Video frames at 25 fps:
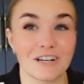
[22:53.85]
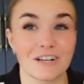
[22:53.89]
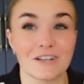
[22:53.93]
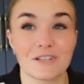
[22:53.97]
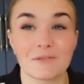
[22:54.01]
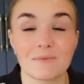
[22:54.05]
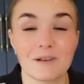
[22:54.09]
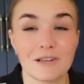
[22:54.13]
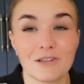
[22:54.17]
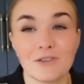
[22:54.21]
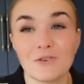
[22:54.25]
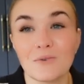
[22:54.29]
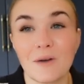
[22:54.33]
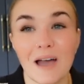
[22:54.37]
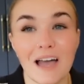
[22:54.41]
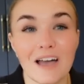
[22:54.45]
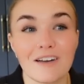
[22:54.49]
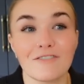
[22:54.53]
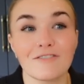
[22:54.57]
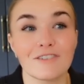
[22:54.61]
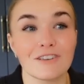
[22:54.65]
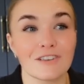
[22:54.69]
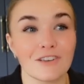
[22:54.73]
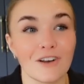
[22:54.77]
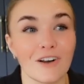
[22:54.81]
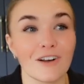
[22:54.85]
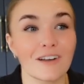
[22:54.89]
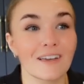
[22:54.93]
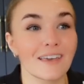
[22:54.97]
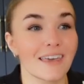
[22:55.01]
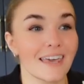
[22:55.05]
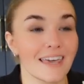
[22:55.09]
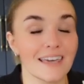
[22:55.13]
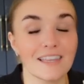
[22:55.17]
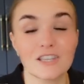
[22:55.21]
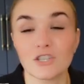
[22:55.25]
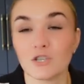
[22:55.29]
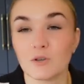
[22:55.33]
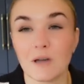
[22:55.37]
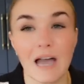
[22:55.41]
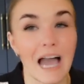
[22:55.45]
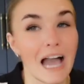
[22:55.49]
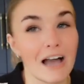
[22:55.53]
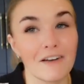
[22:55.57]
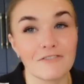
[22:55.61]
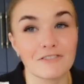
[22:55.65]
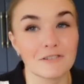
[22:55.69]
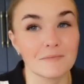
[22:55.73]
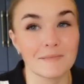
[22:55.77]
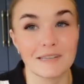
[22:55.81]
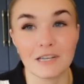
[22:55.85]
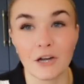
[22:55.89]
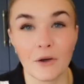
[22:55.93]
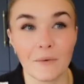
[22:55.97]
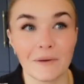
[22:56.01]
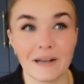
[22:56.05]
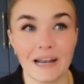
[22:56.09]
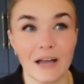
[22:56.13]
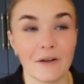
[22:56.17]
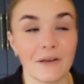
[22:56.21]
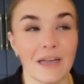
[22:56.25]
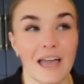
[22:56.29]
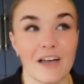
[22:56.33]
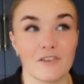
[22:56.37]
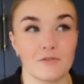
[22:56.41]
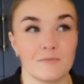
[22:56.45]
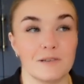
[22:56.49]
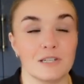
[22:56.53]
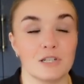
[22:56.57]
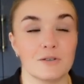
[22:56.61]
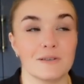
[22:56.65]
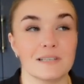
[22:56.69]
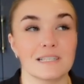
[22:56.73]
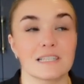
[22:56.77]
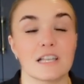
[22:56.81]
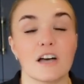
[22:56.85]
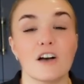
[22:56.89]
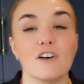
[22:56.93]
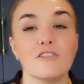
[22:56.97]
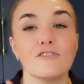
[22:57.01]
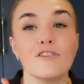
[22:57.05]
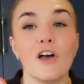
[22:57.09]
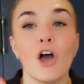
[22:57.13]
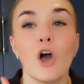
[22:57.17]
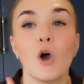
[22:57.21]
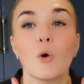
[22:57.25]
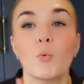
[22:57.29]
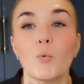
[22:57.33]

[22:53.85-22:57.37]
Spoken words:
because when you have young kids, you have to be going out, you have to be doing stuff.